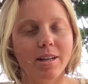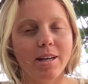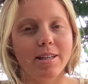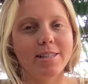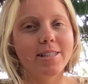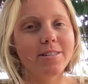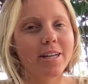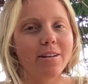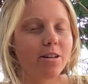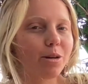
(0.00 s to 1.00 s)
This sounds
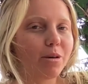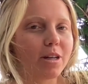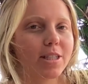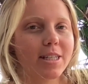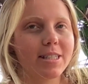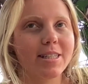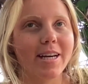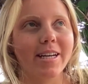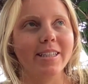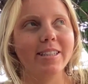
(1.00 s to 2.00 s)
like a long process,
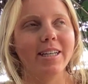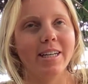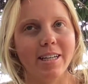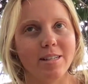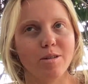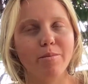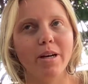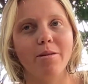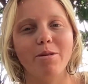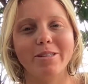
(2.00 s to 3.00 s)
and it is,
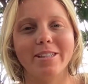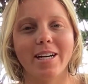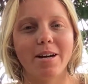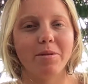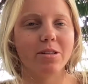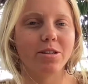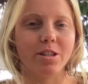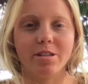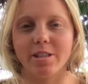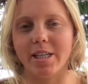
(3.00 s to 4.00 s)
but most of the time it's
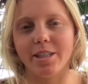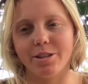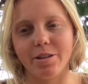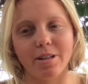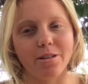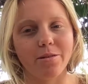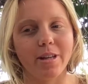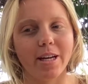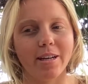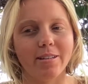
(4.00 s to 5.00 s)
just sitting doing its own
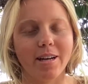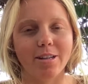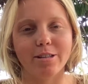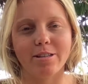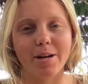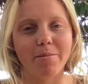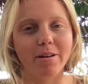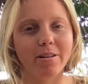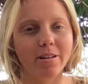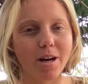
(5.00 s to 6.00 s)
thing, and I just step
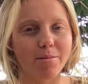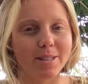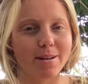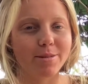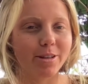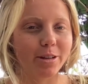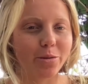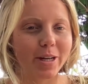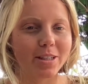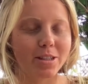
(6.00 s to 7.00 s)
in a couple times along the
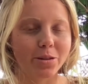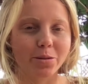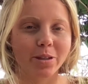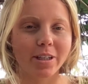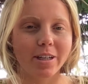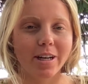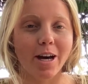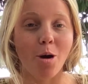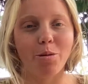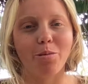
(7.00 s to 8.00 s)
way to
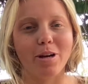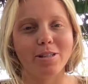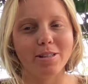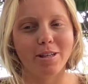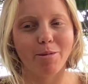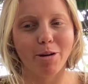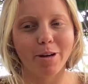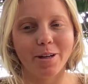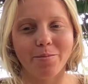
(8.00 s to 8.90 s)
help the process keep going.